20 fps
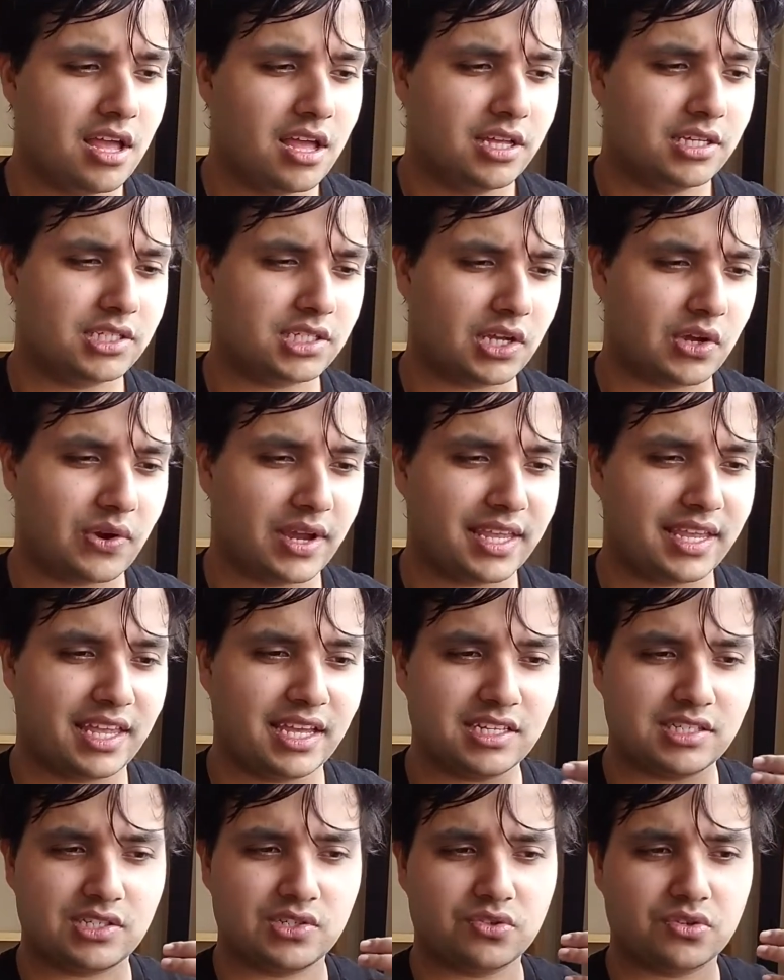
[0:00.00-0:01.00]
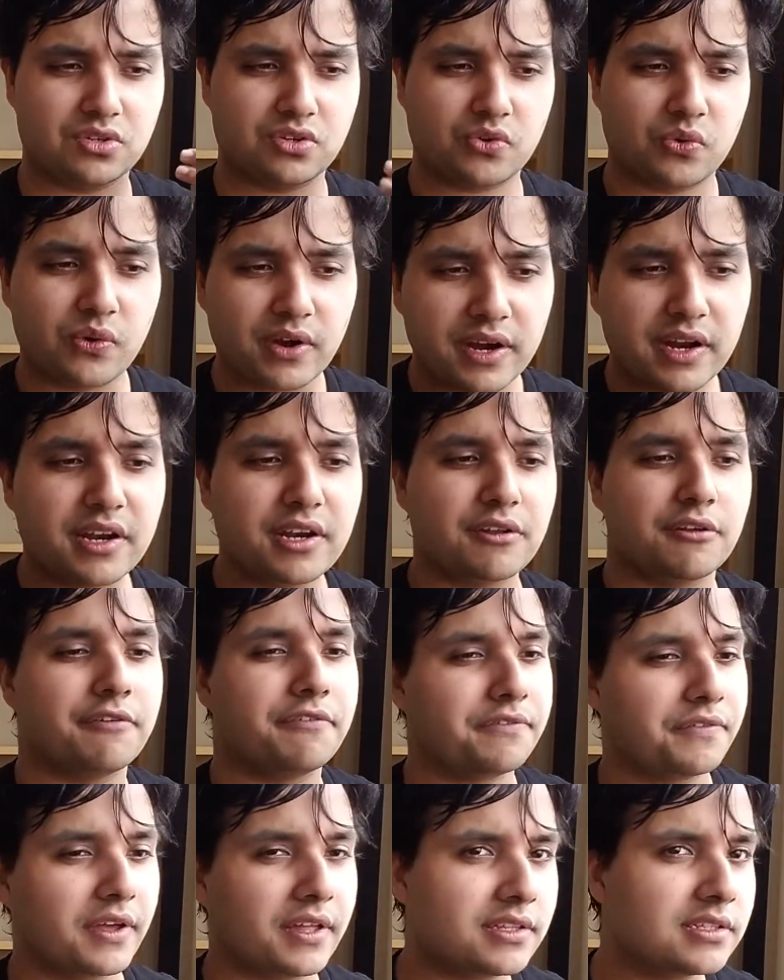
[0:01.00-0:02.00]
So I guess you could create a
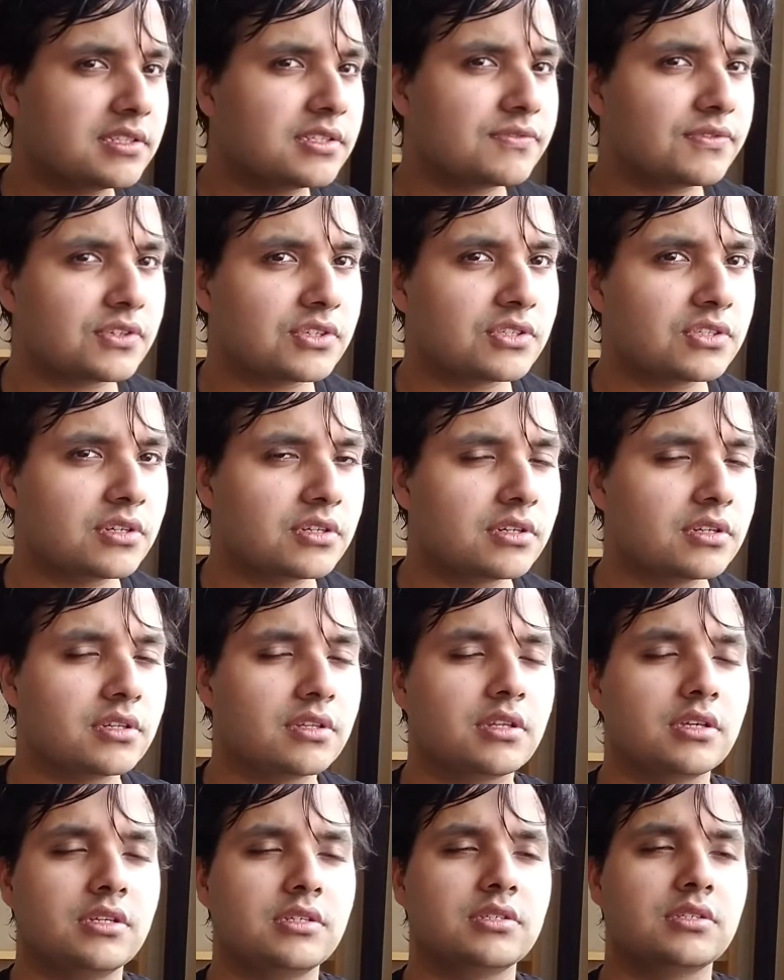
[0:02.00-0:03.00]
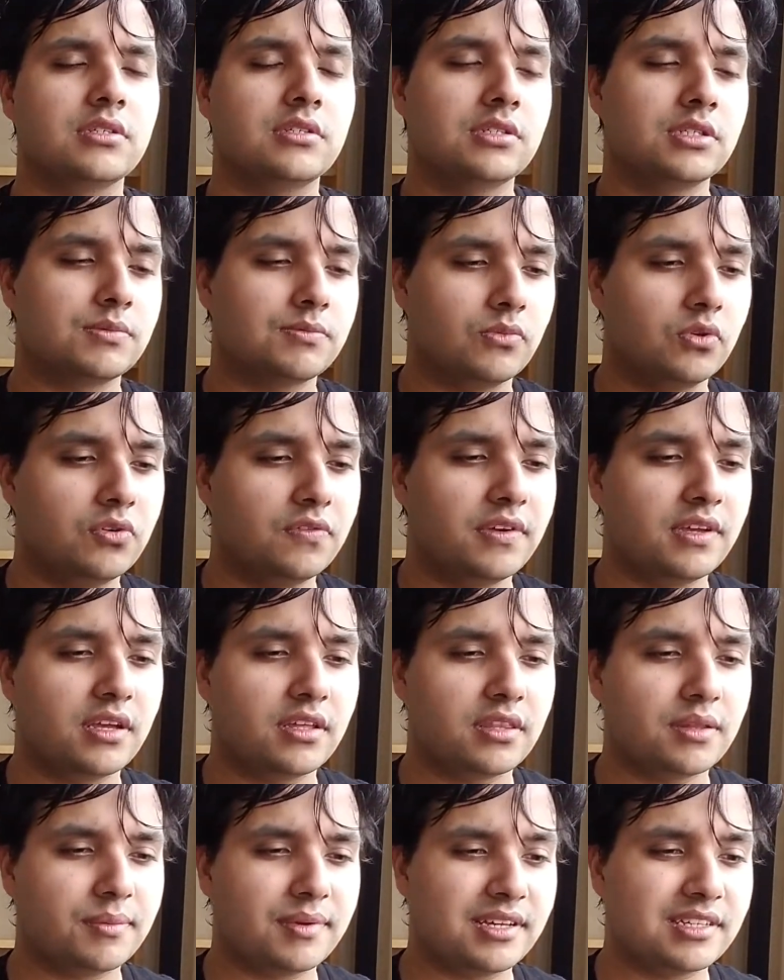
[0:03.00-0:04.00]
defense for certain things in this movie on
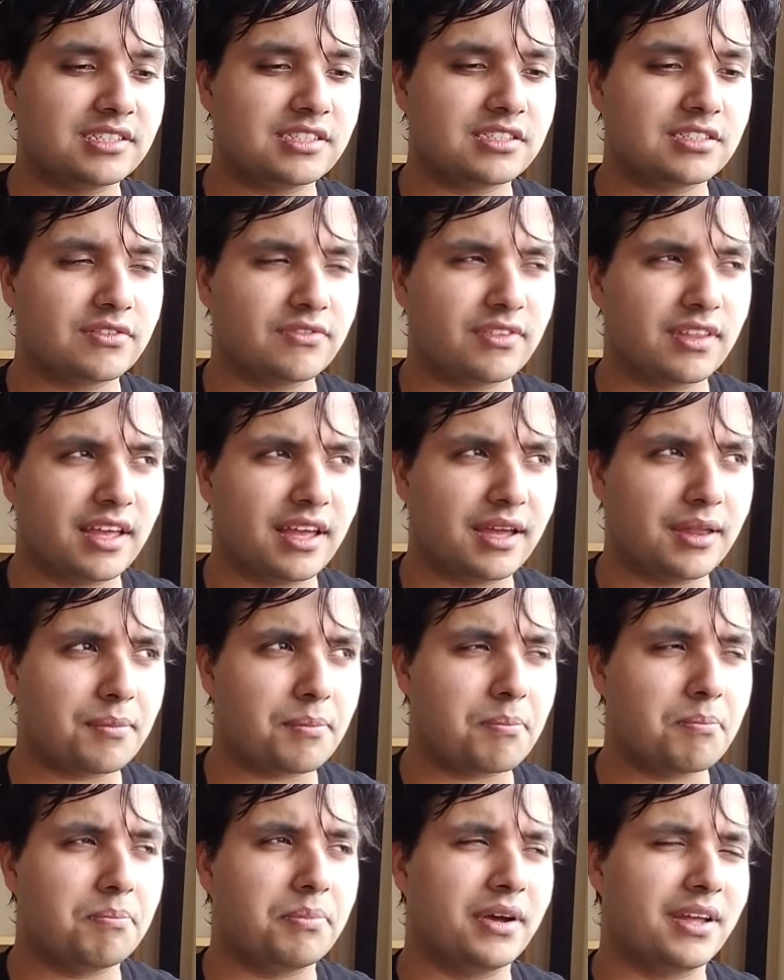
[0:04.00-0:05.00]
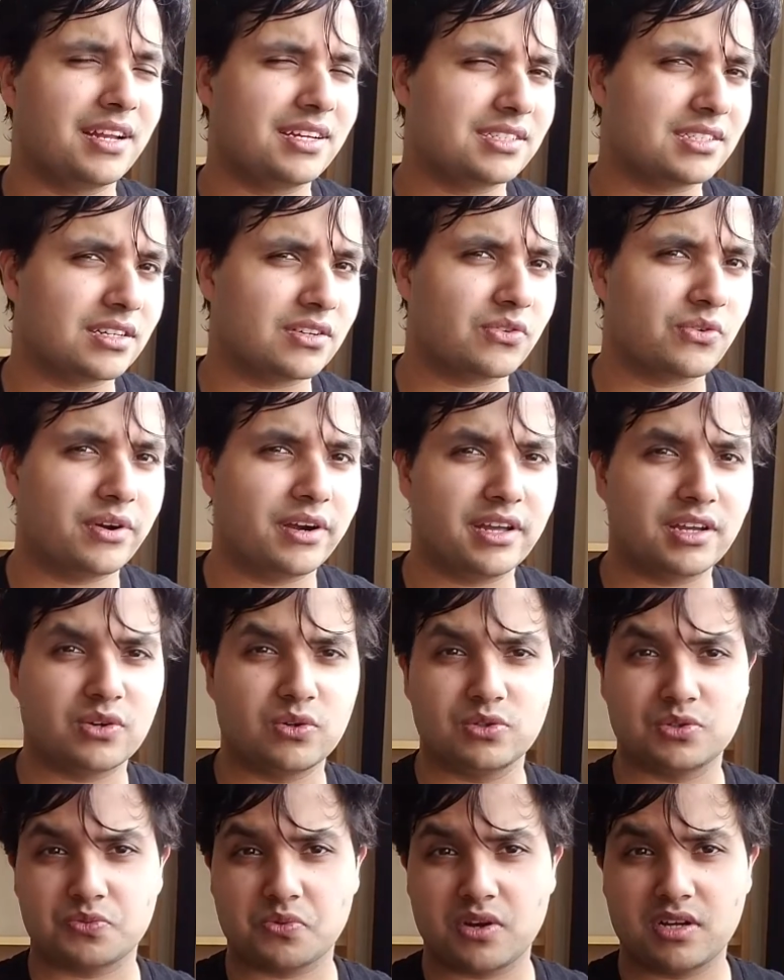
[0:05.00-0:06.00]
the basis of that. But as a critic
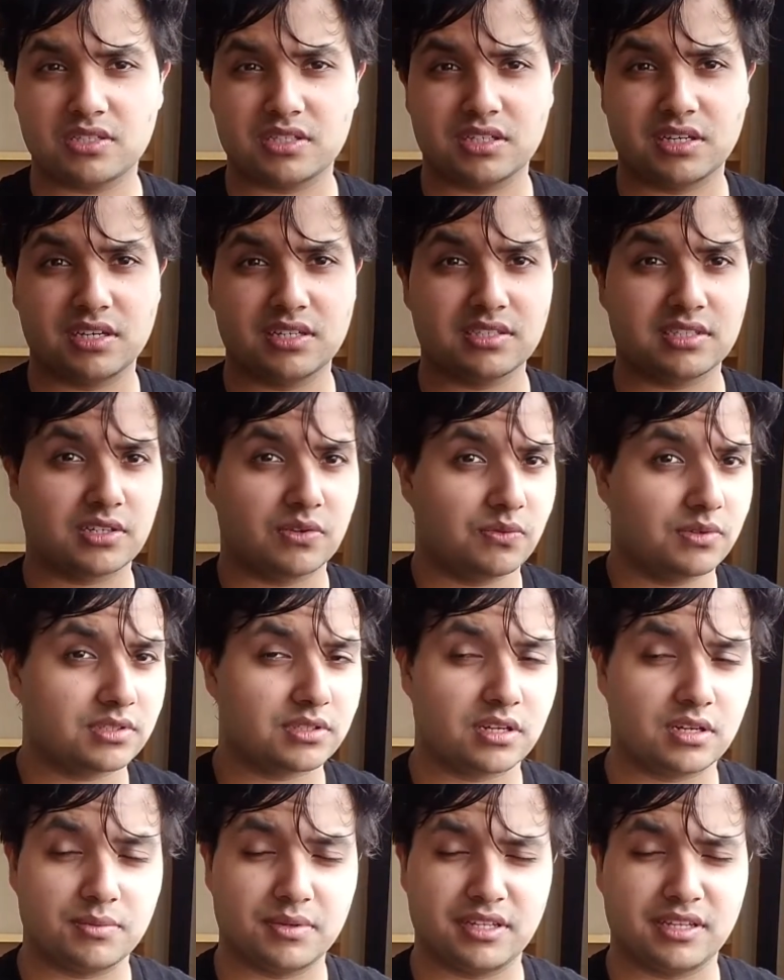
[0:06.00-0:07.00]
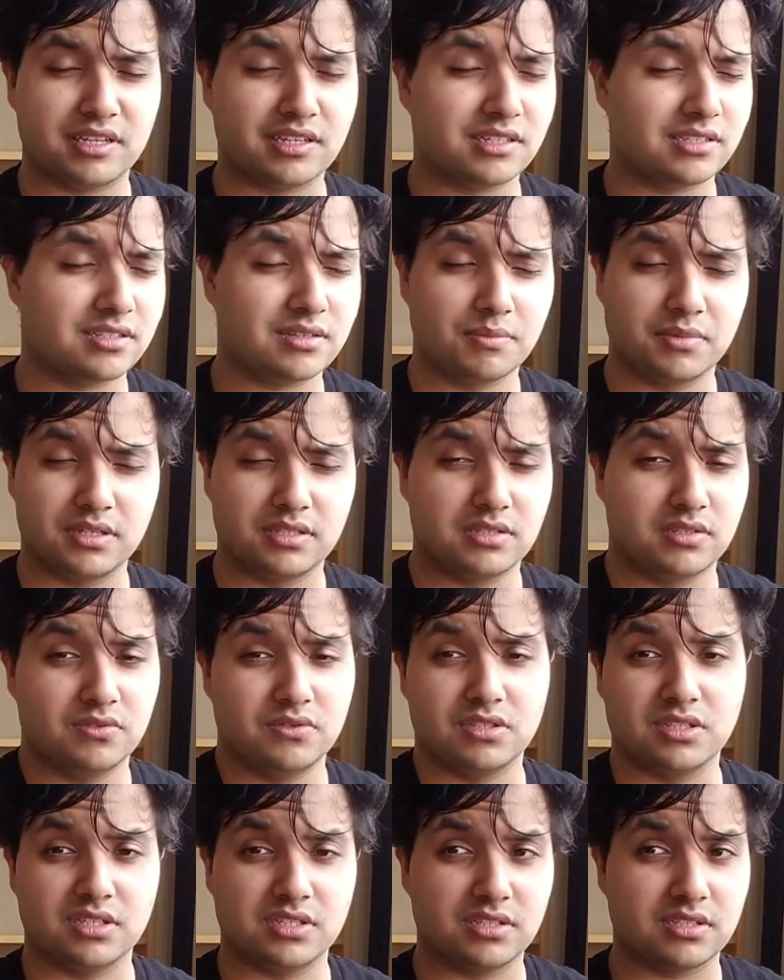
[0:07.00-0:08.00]
who's watching it, someone's gonna be like, it's a bit too
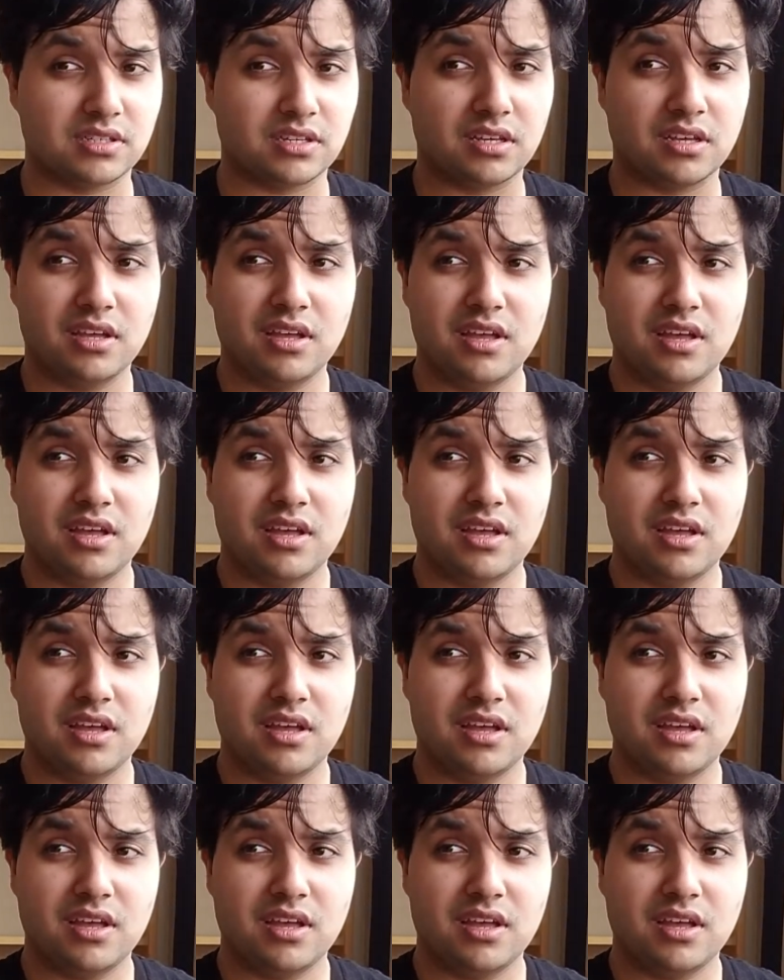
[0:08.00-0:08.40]
cheesy.